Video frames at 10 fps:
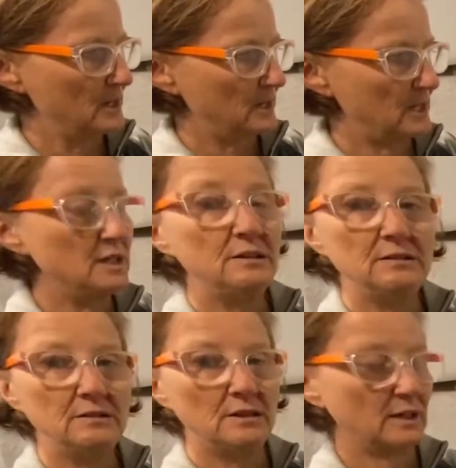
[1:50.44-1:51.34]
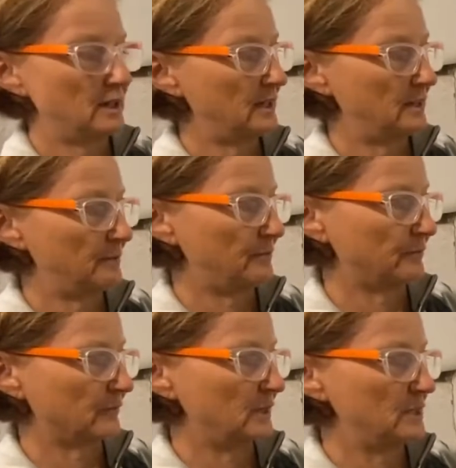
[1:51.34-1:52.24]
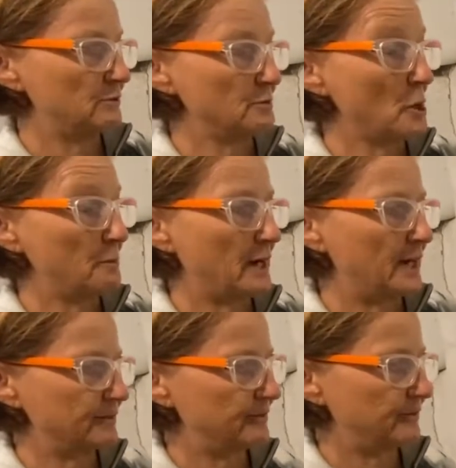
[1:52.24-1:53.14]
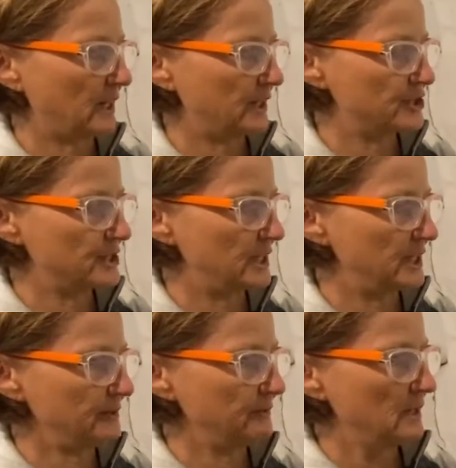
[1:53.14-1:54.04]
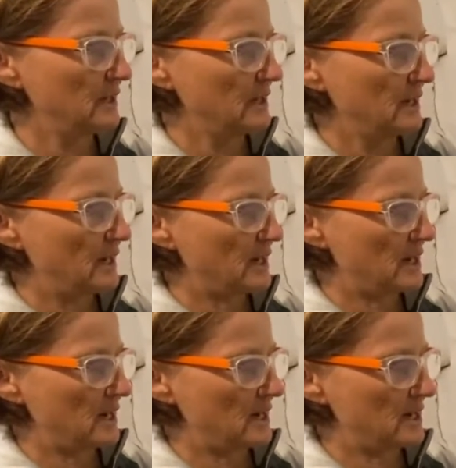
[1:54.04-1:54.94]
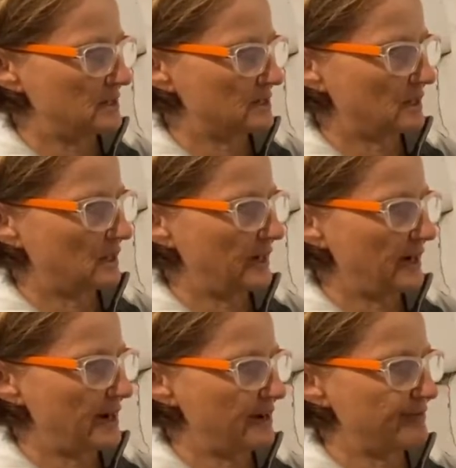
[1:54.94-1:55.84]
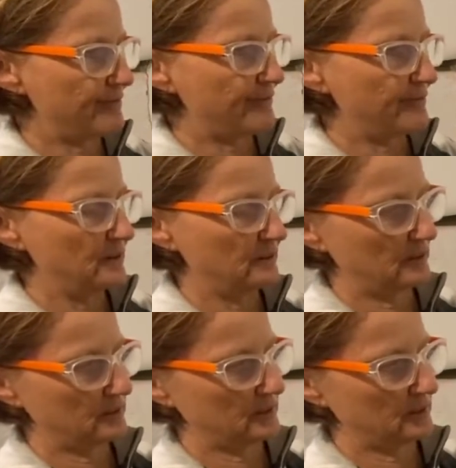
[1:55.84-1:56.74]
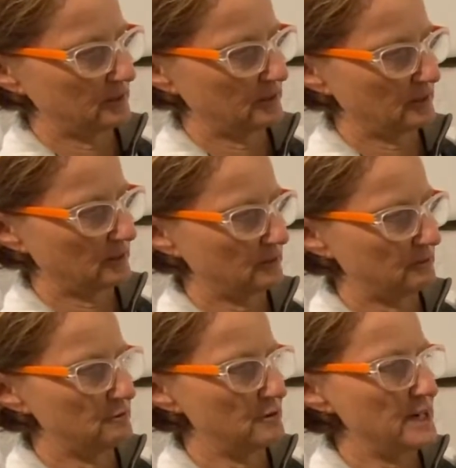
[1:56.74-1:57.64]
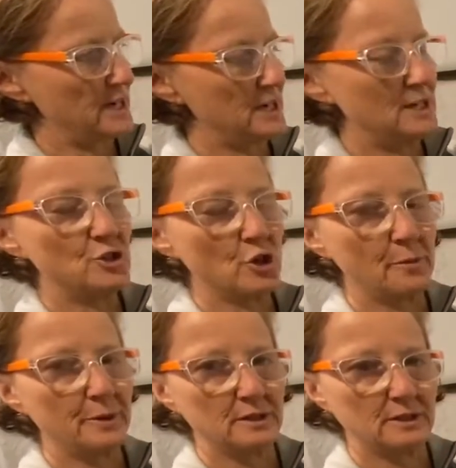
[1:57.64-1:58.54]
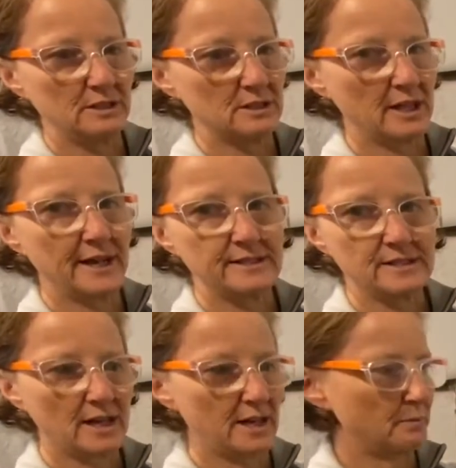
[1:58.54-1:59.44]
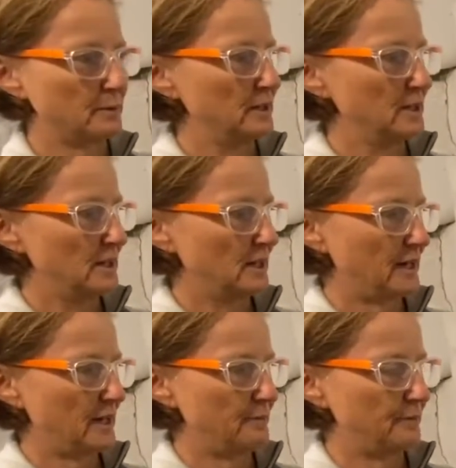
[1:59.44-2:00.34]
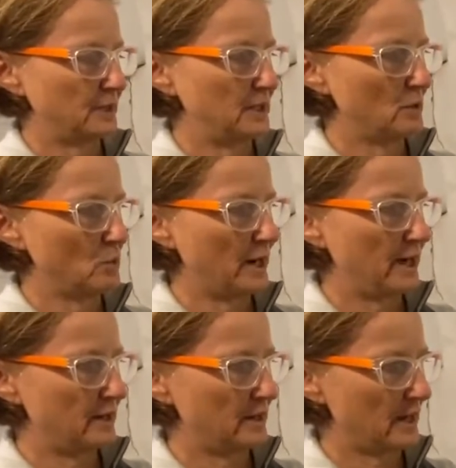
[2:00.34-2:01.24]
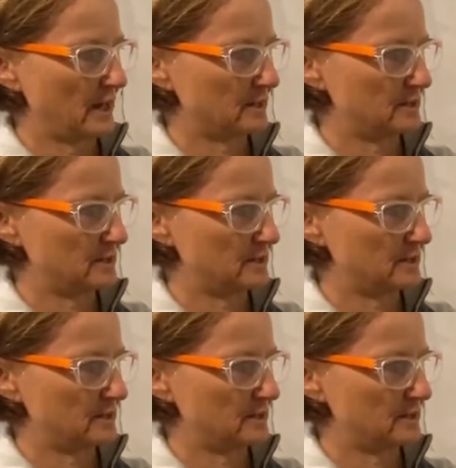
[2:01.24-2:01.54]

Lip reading: in a remote part of Argentina, and I have reinterpreted this landscape in a way that